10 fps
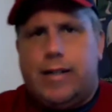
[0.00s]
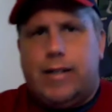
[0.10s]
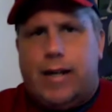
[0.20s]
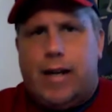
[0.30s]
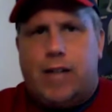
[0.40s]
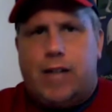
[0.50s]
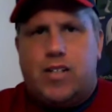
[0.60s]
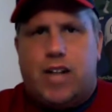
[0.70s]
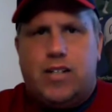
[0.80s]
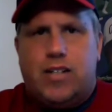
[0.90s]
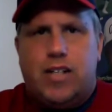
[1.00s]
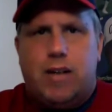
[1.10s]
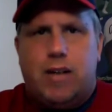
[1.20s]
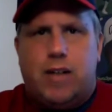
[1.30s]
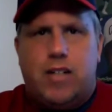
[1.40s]
I see
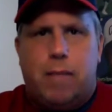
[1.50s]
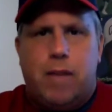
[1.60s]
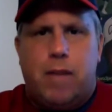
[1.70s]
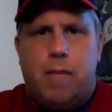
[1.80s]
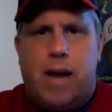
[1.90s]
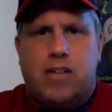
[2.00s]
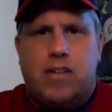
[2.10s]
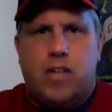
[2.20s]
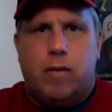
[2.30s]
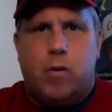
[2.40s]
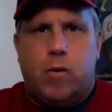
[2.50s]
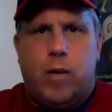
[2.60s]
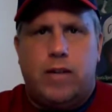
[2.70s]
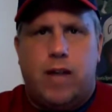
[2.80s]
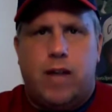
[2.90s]
a bit of a match there with the
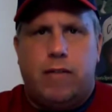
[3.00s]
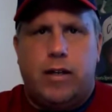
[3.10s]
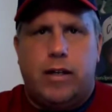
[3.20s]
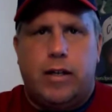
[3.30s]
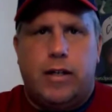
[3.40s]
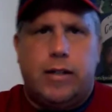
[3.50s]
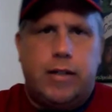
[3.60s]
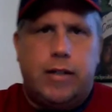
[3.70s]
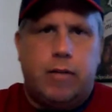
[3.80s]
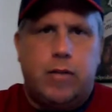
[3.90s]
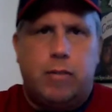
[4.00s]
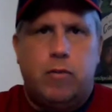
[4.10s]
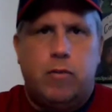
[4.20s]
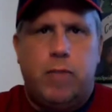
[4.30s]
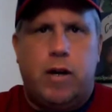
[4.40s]
Wings having some
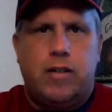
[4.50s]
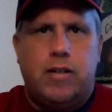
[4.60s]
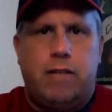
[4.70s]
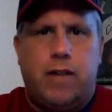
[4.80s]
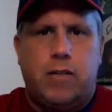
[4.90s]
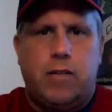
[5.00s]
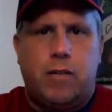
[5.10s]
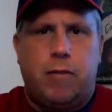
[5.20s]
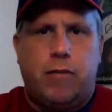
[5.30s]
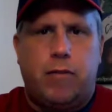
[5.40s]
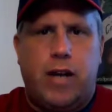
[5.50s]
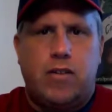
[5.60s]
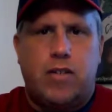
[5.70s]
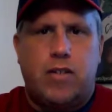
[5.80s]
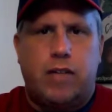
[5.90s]
movement on defense with some of the free
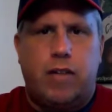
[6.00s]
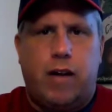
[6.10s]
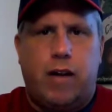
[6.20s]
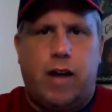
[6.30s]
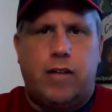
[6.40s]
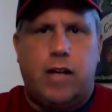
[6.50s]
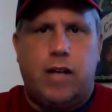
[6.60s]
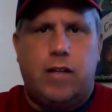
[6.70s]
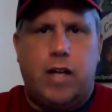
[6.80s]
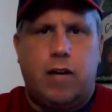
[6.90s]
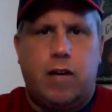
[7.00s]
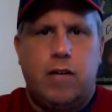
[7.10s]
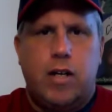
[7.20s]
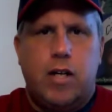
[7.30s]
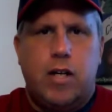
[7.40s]
agents they got at the end of the year.
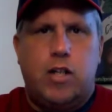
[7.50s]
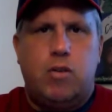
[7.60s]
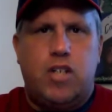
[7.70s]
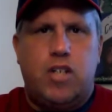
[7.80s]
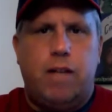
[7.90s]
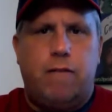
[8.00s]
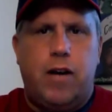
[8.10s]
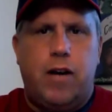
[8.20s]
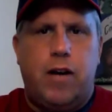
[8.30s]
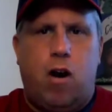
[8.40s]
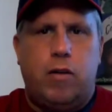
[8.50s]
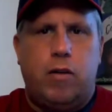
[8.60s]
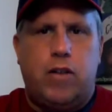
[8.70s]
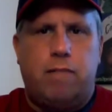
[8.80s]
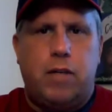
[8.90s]
Do you see a fit at all
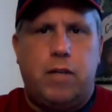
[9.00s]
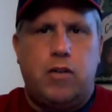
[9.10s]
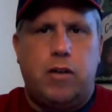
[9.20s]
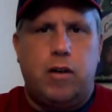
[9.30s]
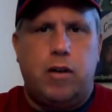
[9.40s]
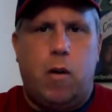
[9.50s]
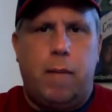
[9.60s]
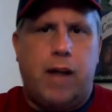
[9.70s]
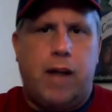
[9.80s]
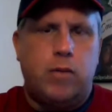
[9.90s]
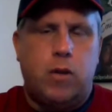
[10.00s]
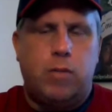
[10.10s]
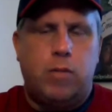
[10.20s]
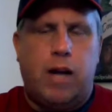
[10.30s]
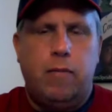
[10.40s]
with Jeff Petry going back to his
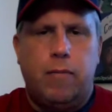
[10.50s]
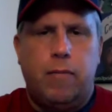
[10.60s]
hometown?